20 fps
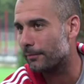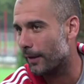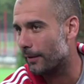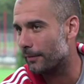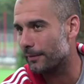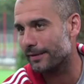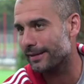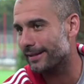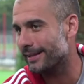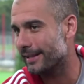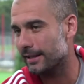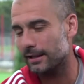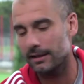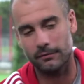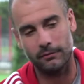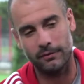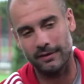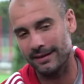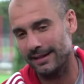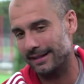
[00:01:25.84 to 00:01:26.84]
Premier League,
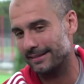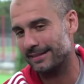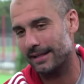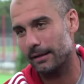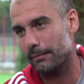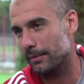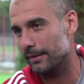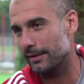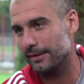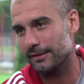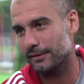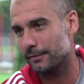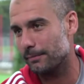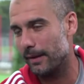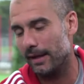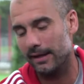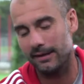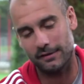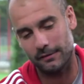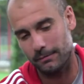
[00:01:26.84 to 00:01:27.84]
and when that's happening in
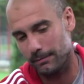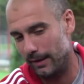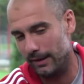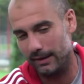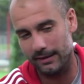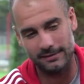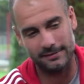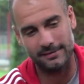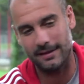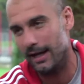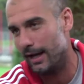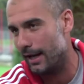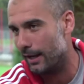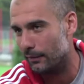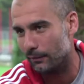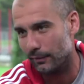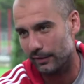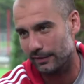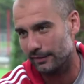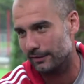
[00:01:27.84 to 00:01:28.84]
Spain, the Spain is
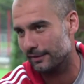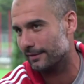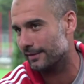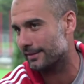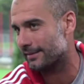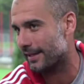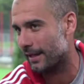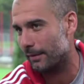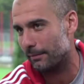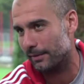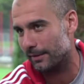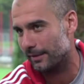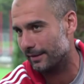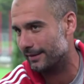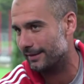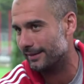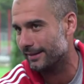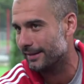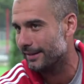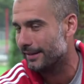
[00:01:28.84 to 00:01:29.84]
down, when that's
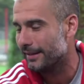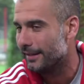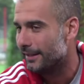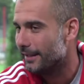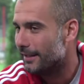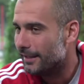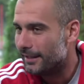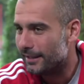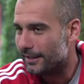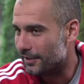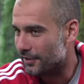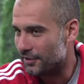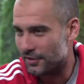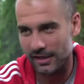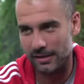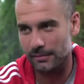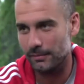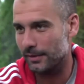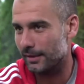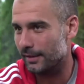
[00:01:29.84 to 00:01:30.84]
happening in
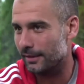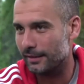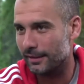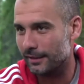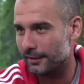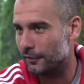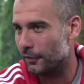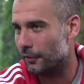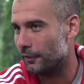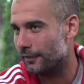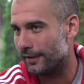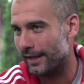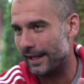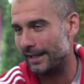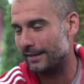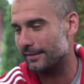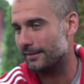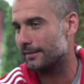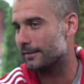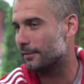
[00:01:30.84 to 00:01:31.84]
Germany and don't
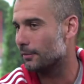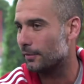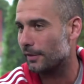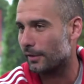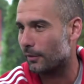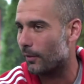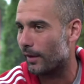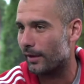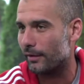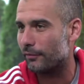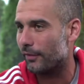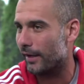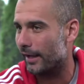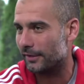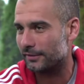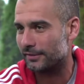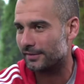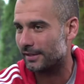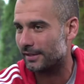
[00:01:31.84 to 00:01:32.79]
get to the quarterfinals or